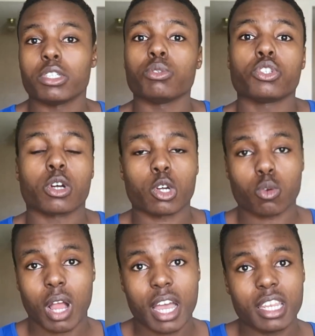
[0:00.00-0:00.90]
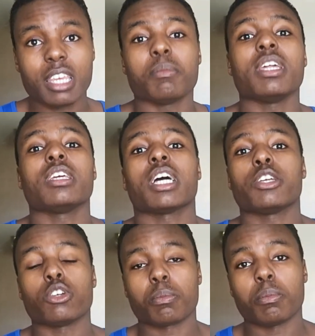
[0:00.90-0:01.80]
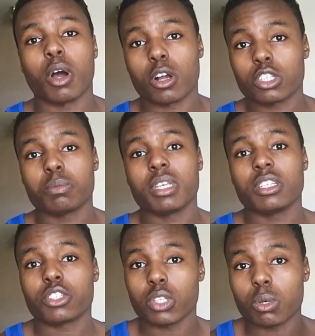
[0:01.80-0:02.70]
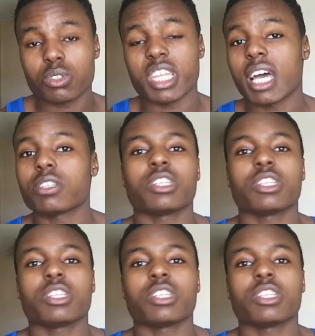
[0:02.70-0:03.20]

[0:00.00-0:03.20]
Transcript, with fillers: but you start grinding, meaning like your bar speed slows down,